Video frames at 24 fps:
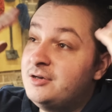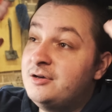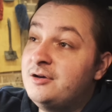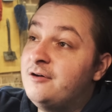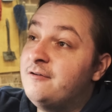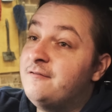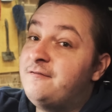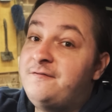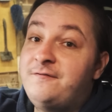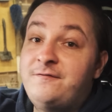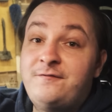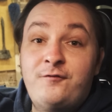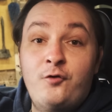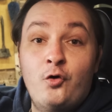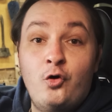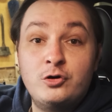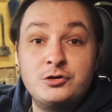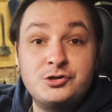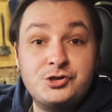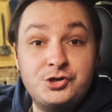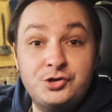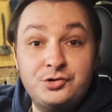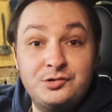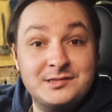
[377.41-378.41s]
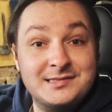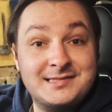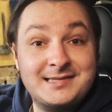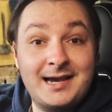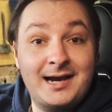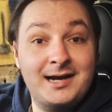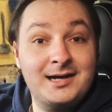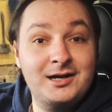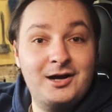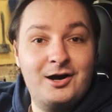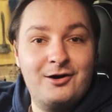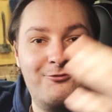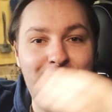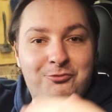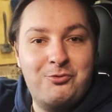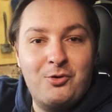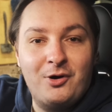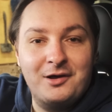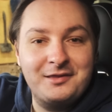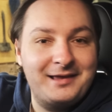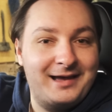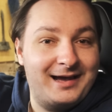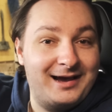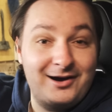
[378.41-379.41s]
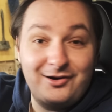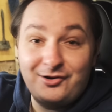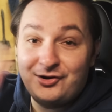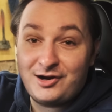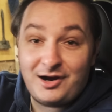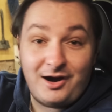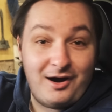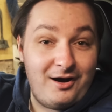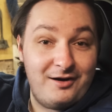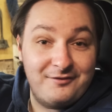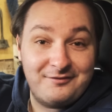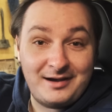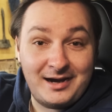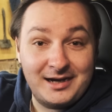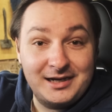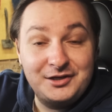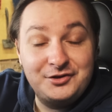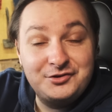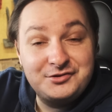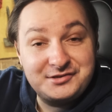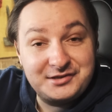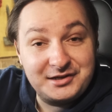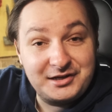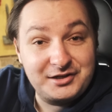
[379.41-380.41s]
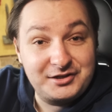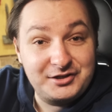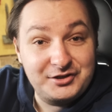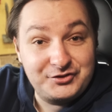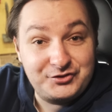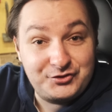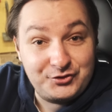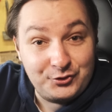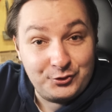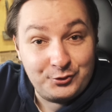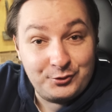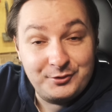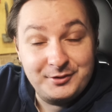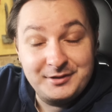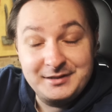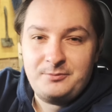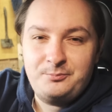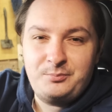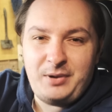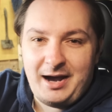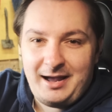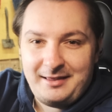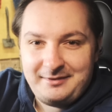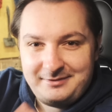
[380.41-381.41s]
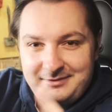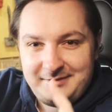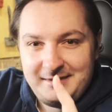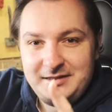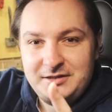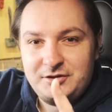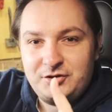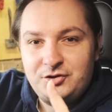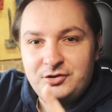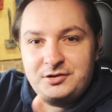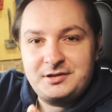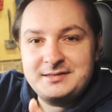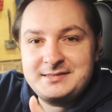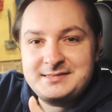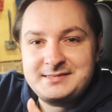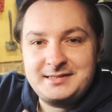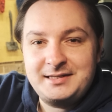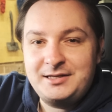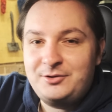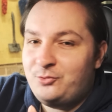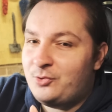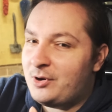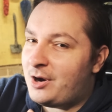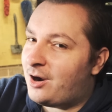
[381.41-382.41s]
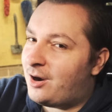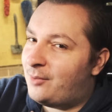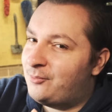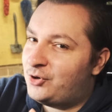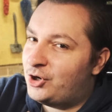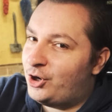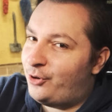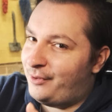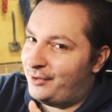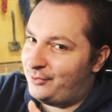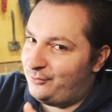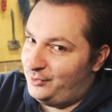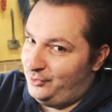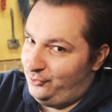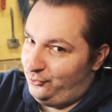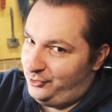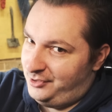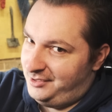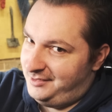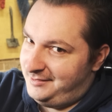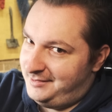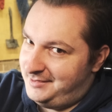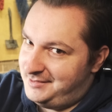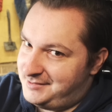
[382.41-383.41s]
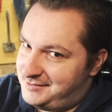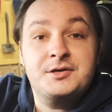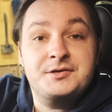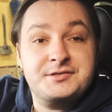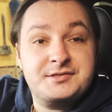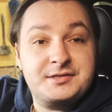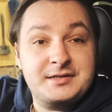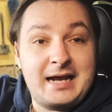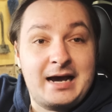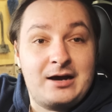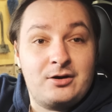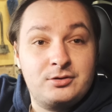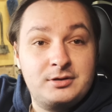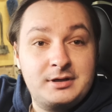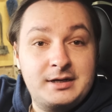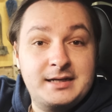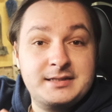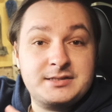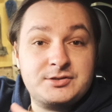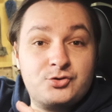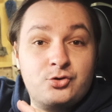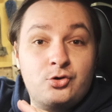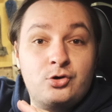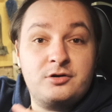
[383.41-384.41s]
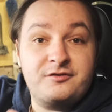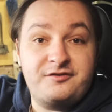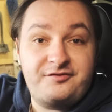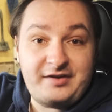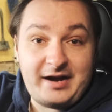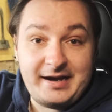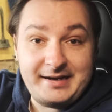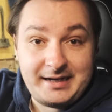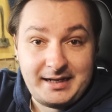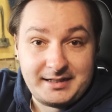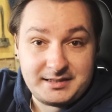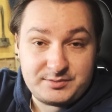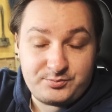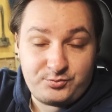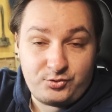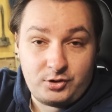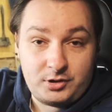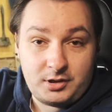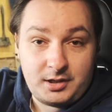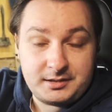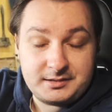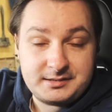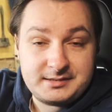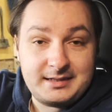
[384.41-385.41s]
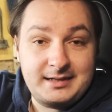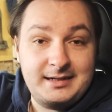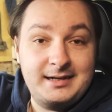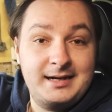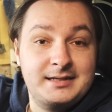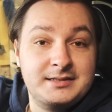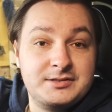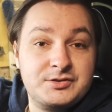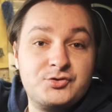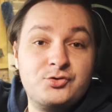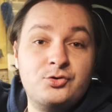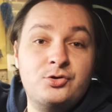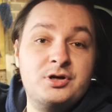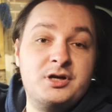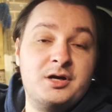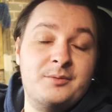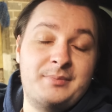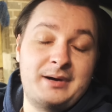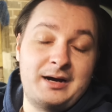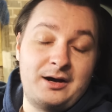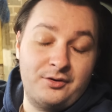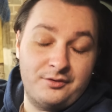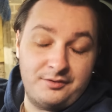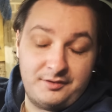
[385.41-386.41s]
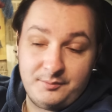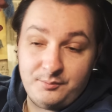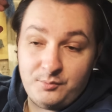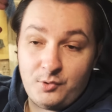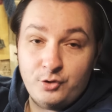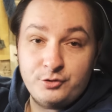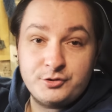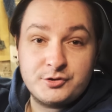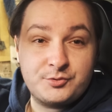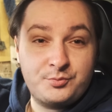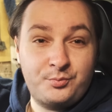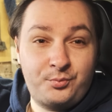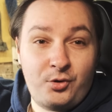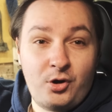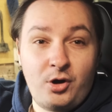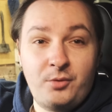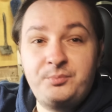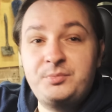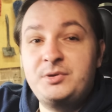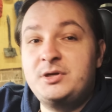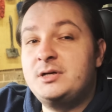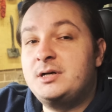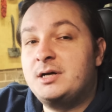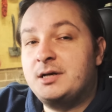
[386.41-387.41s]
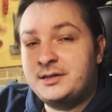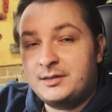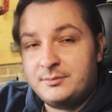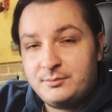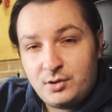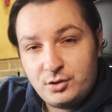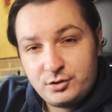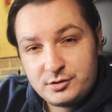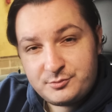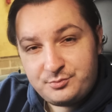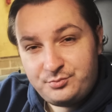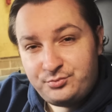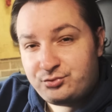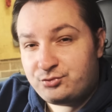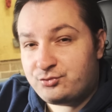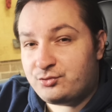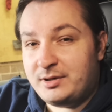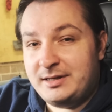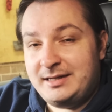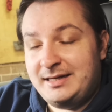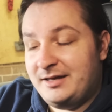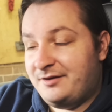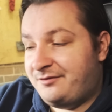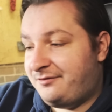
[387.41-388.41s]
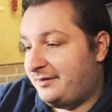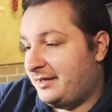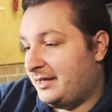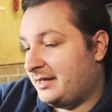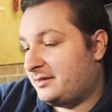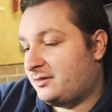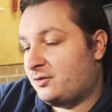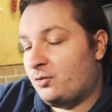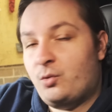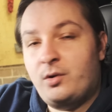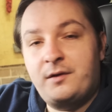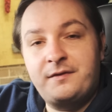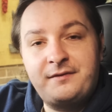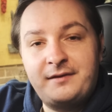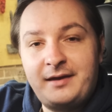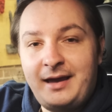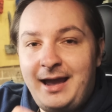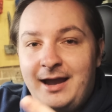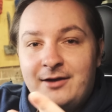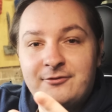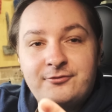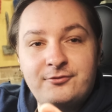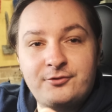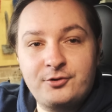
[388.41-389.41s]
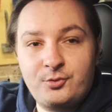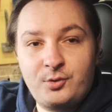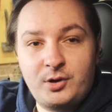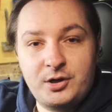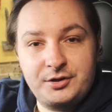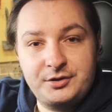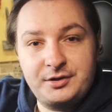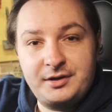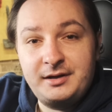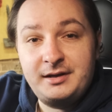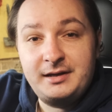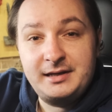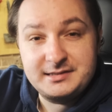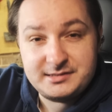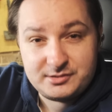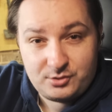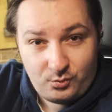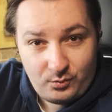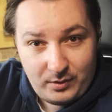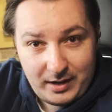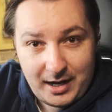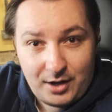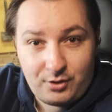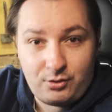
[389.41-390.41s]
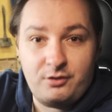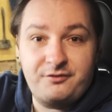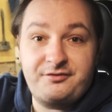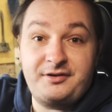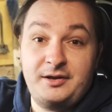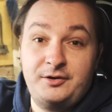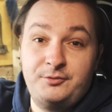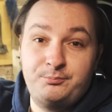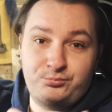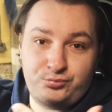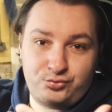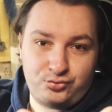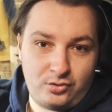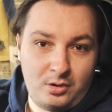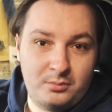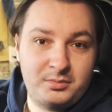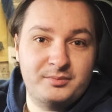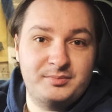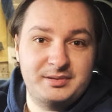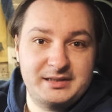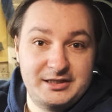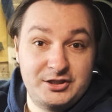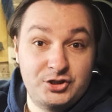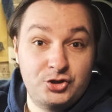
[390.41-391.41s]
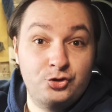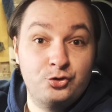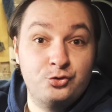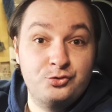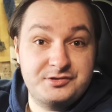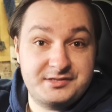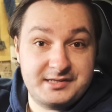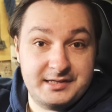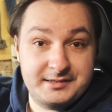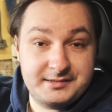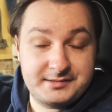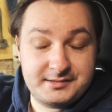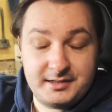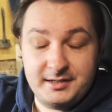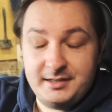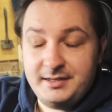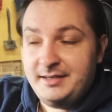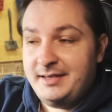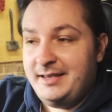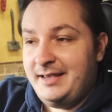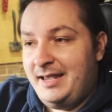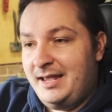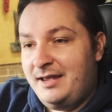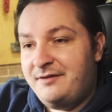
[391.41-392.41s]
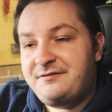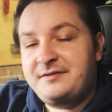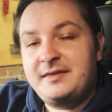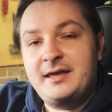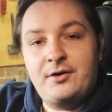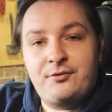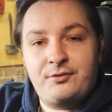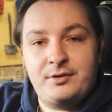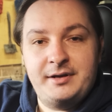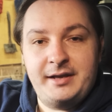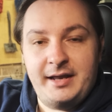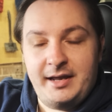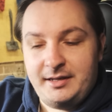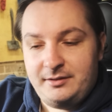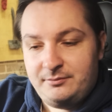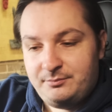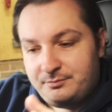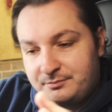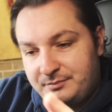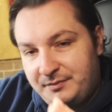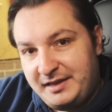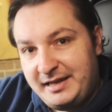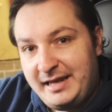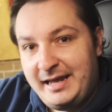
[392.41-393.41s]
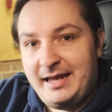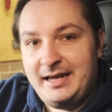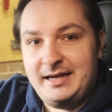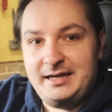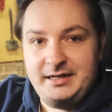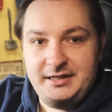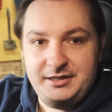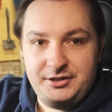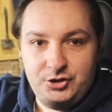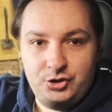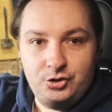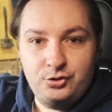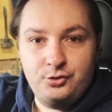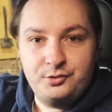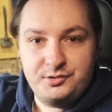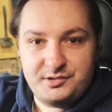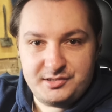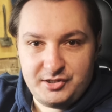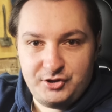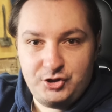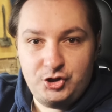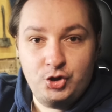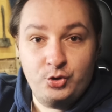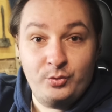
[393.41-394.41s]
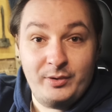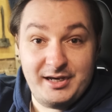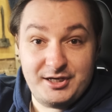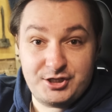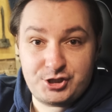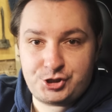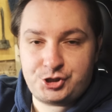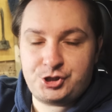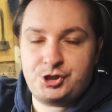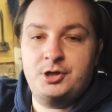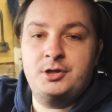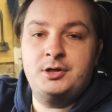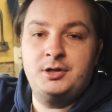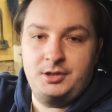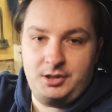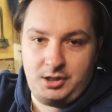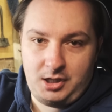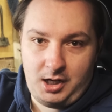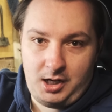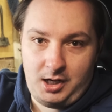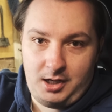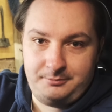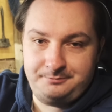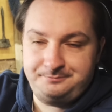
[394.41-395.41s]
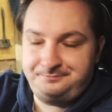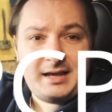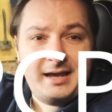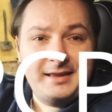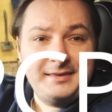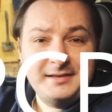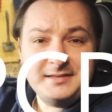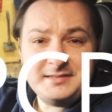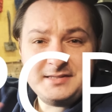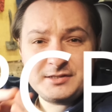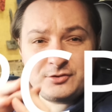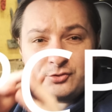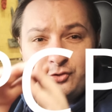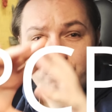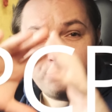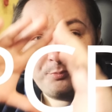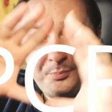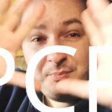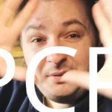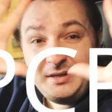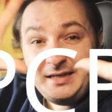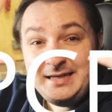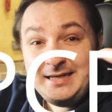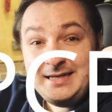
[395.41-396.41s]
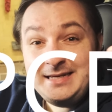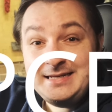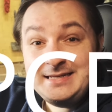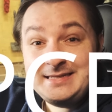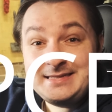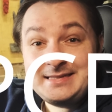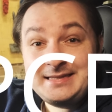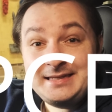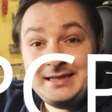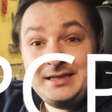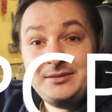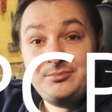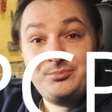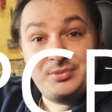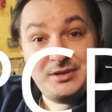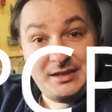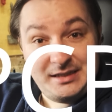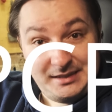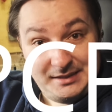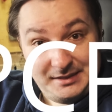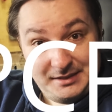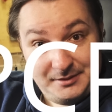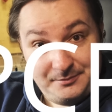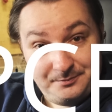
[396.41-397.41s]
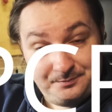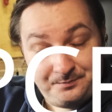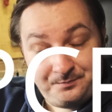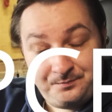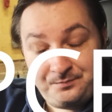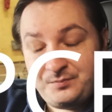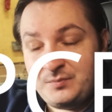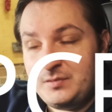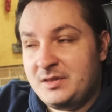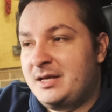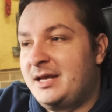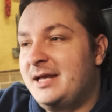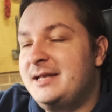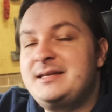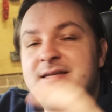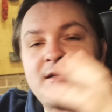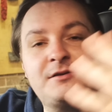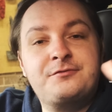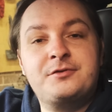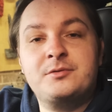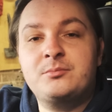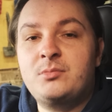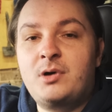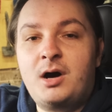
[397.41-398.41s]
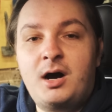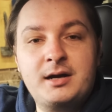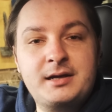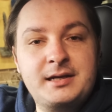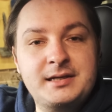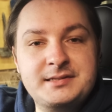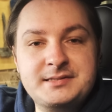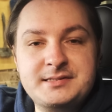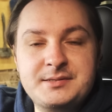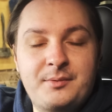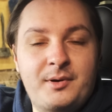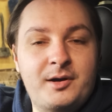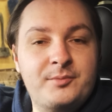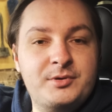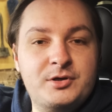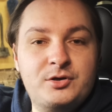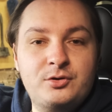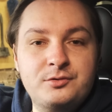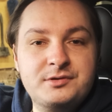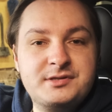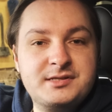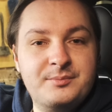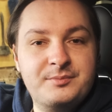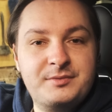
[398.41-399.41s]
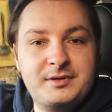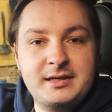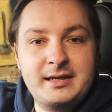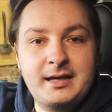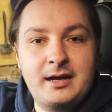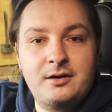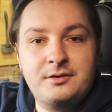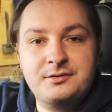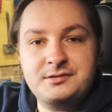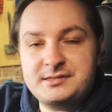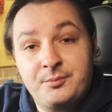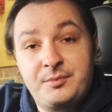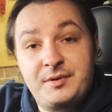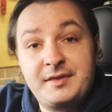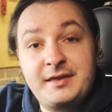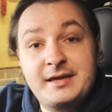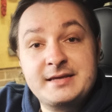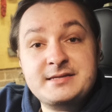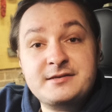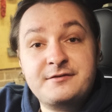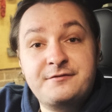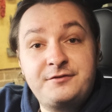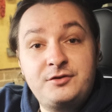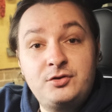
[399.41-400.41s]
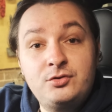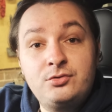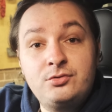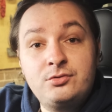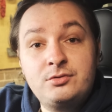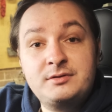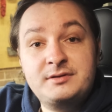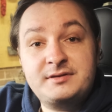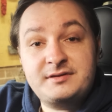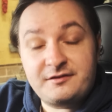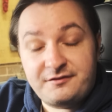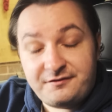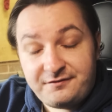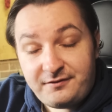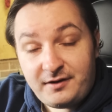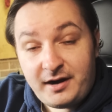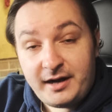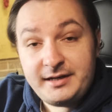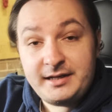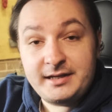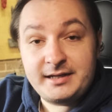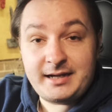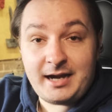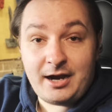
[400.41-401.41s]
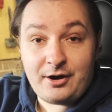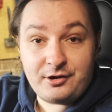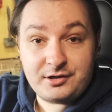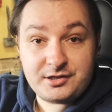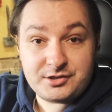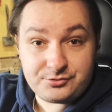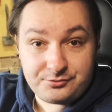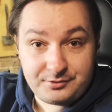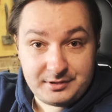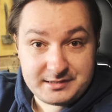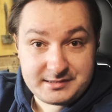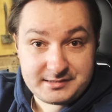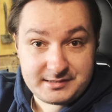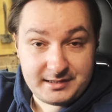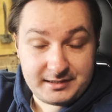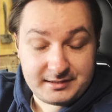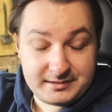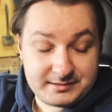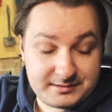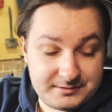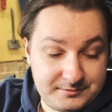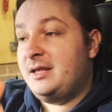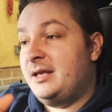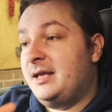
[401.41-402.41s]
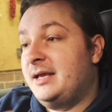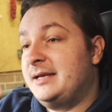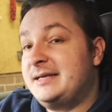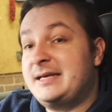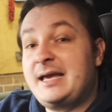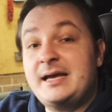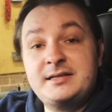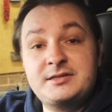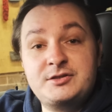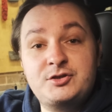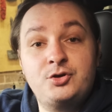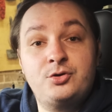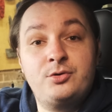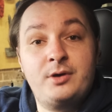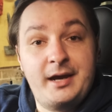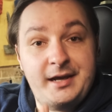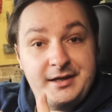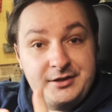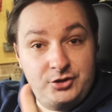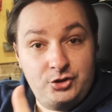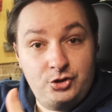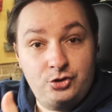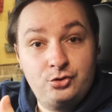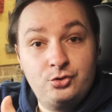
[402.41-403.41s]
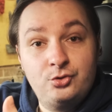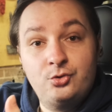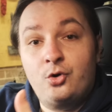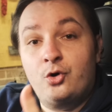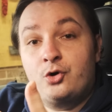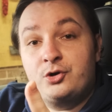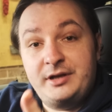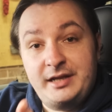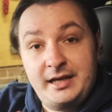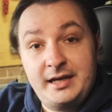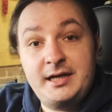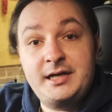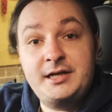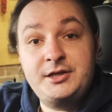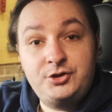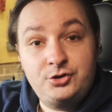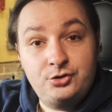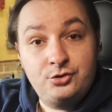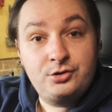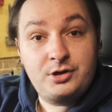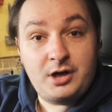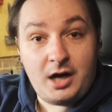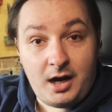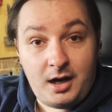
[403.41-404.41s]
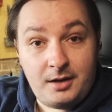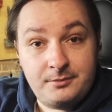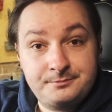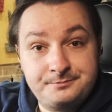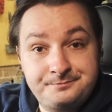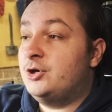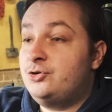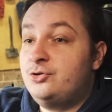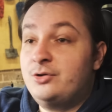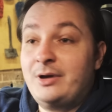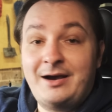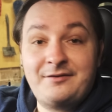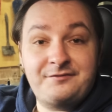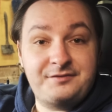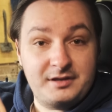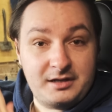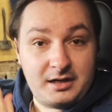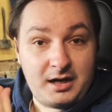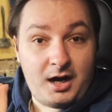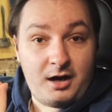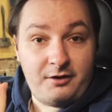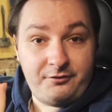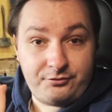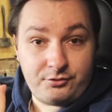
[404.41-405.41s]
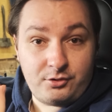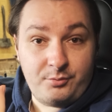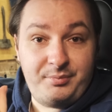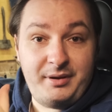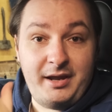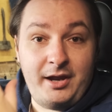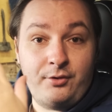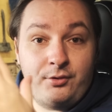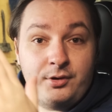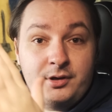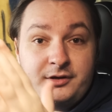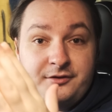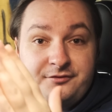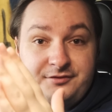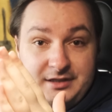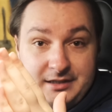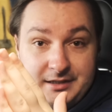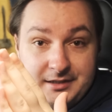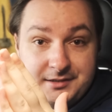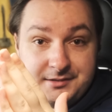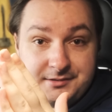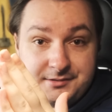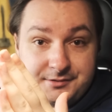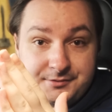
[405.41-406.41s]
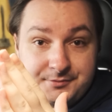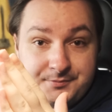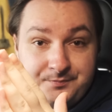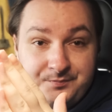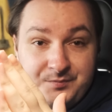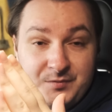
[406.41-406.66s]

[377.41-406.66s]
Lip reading: fortune teller of what the hell car values are going to do, but I think you can see where I'm going with all of this. So now let's talk finance products. Let's talk about the most popular, the most prolific, the one that everyone is aware of and probably uses if they're in a nearly new to newish car. And this is called PCP. In different markets, it might be called something else, but there's a few defining characteristics. It gets you a new or nearly new car. You have the car for a period of years.